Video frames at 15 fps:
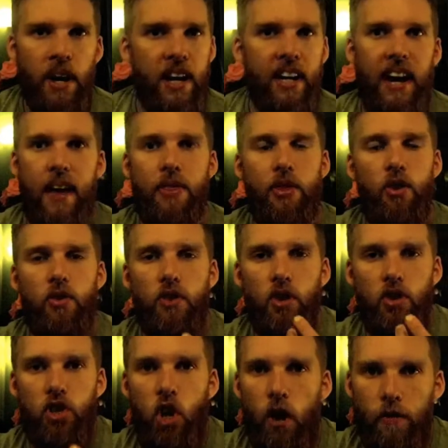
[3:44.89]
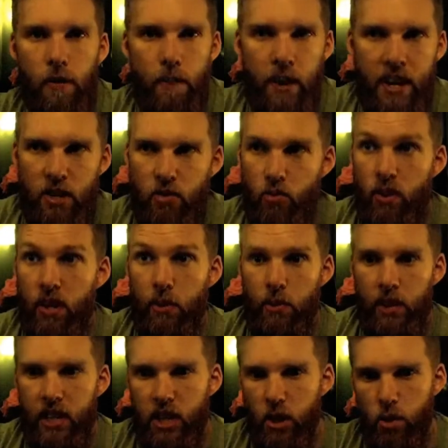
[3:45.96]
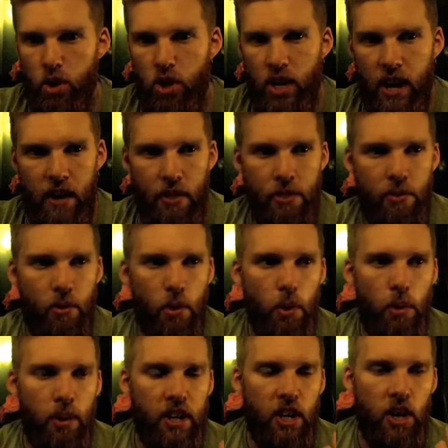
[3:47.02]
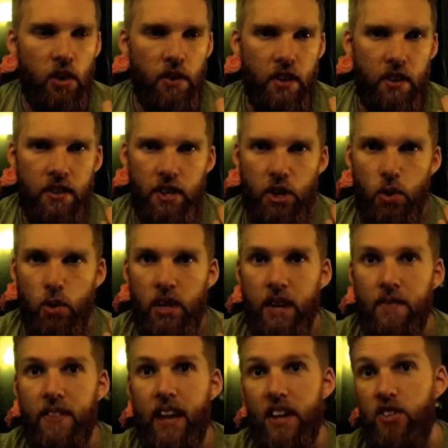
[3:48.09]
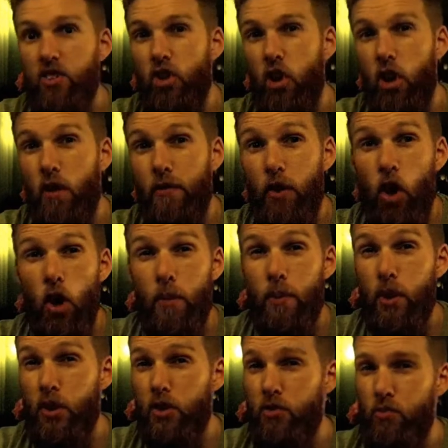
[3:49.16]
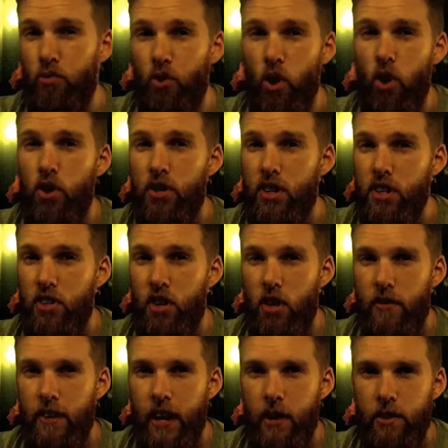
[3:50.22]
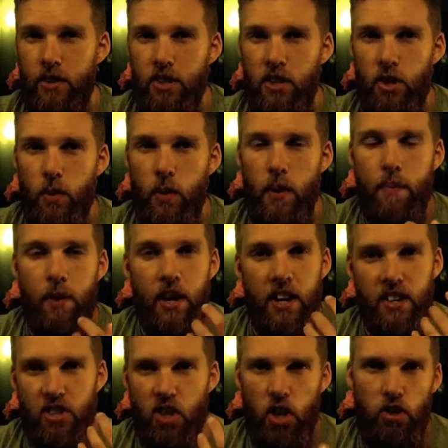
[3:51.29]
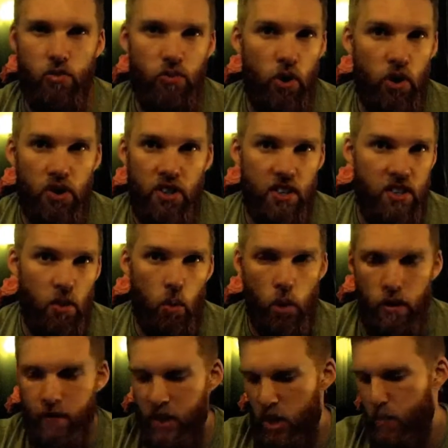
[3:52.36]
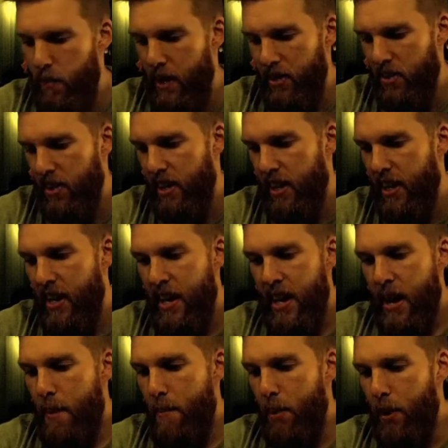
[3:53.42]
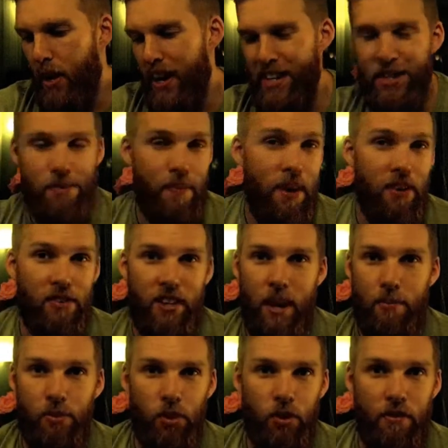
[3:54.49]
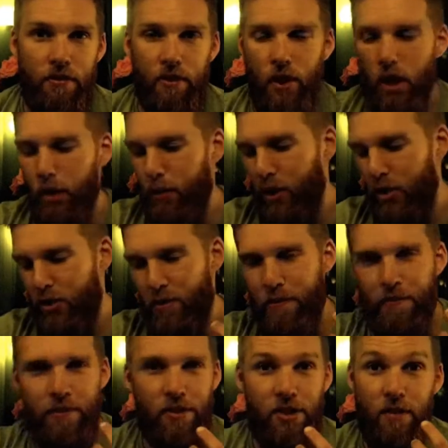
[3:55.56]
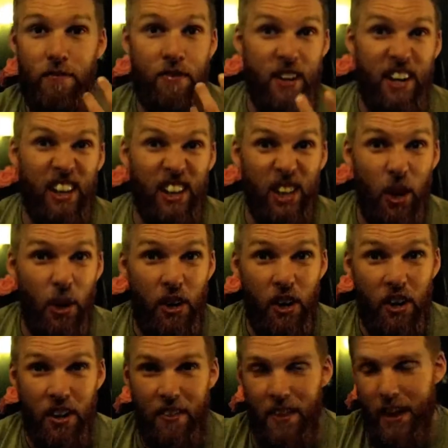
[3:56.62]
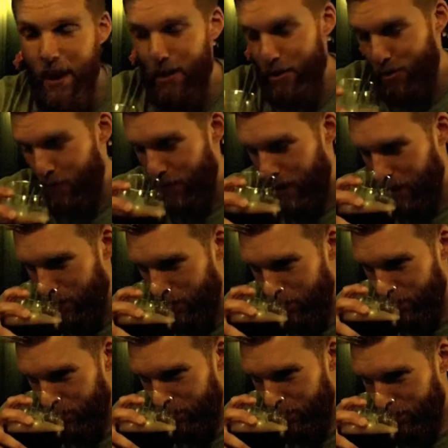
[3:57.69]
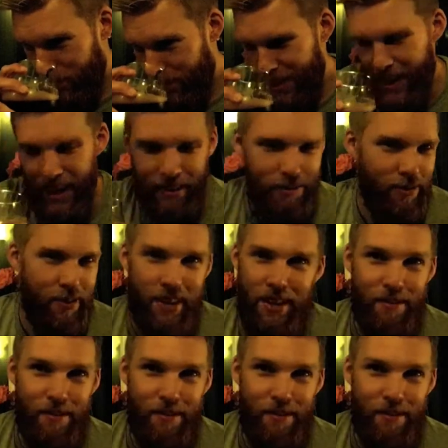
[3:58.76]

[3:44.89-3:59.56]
But again, those coffee beans really, really do shine through. You know, they do give that sort of almost roasty sort of character to it, but it's not as roasty as I would have expected it. But it smells absolutely phenomenal. Some vanilla going on in there as well. Yeah,